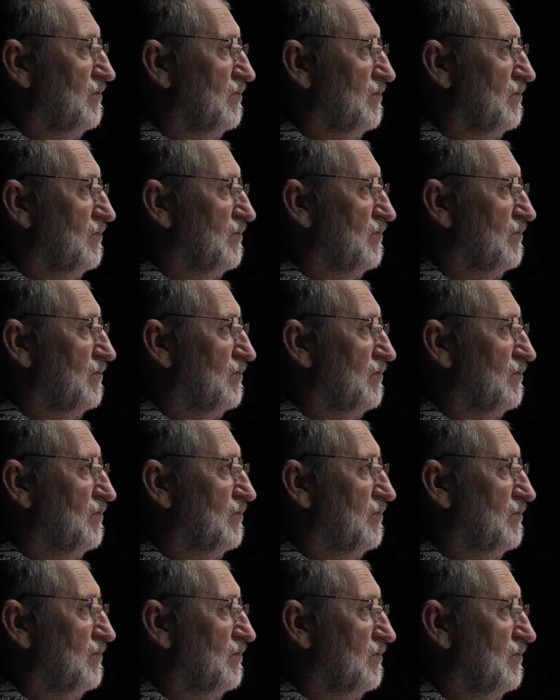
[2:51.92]

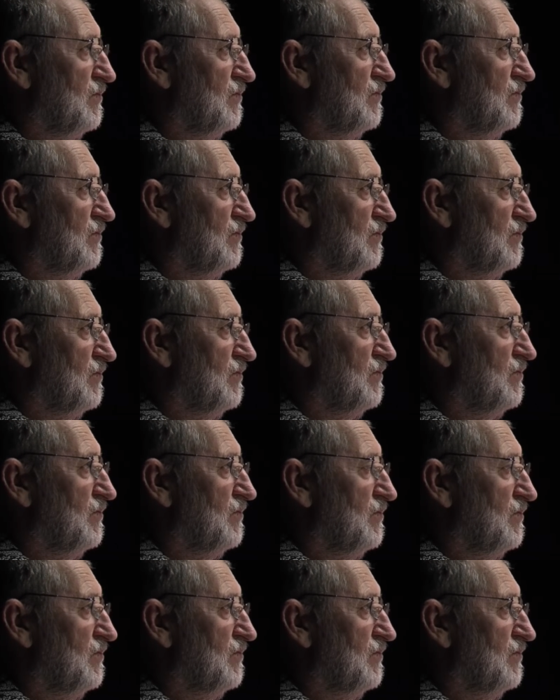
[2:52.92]

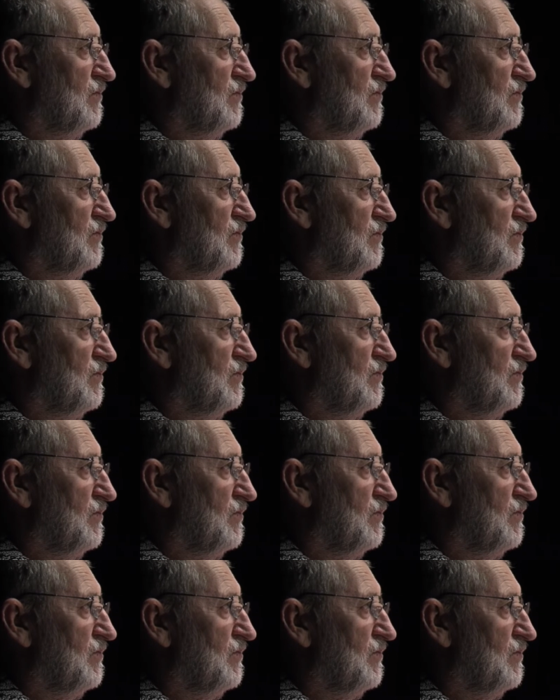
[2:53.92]

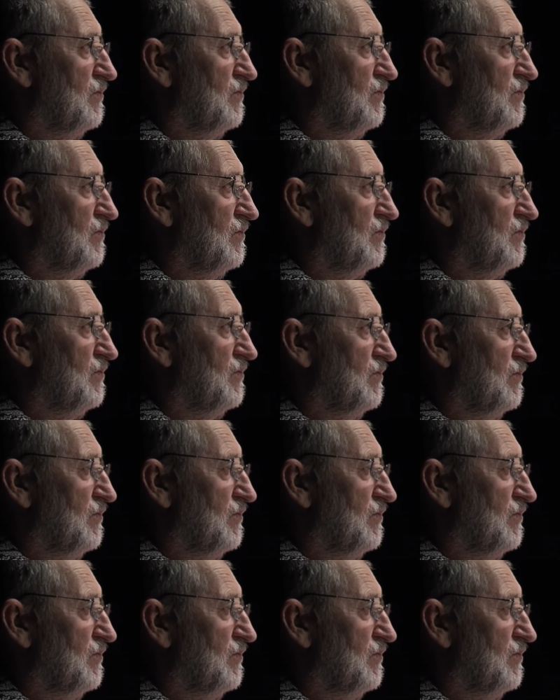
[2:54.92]
No words are spoken by the person on screen.